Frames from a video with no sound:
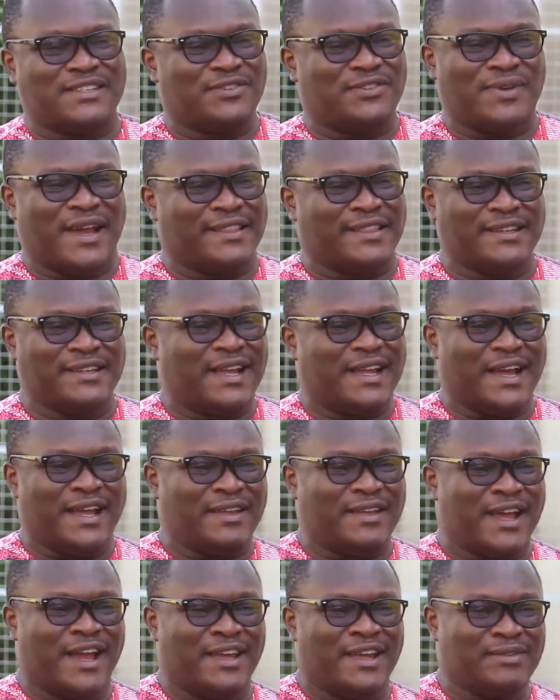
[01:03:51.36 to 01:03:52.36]
I think
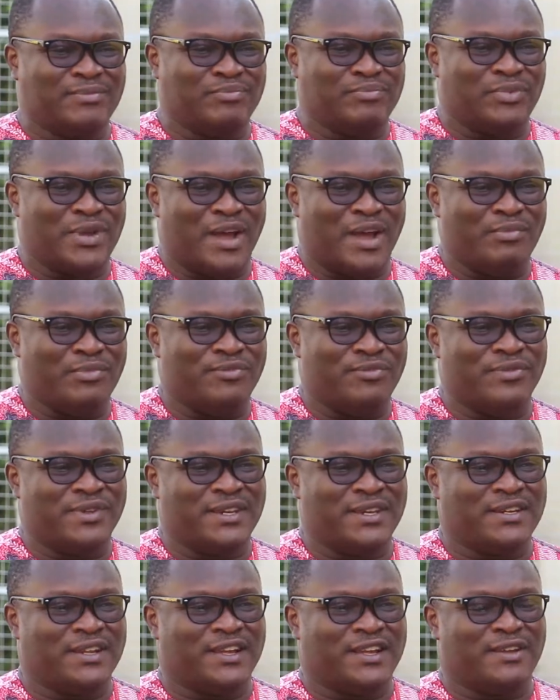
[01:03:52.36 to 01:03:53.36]
I'm
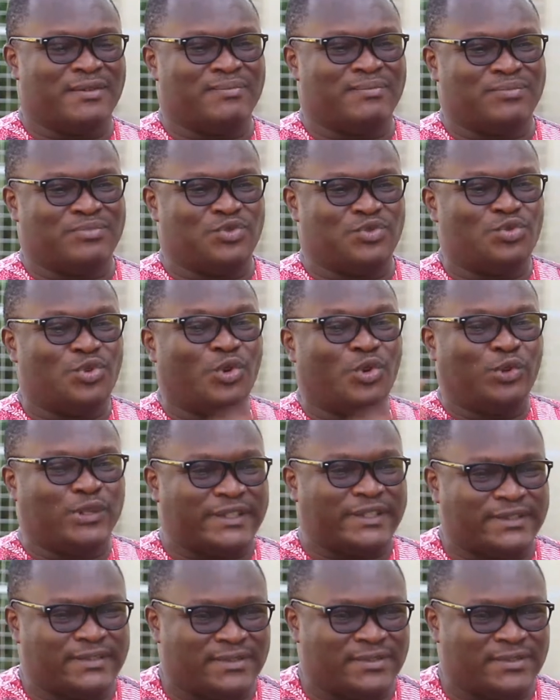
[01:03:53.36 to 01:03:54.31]
even too old.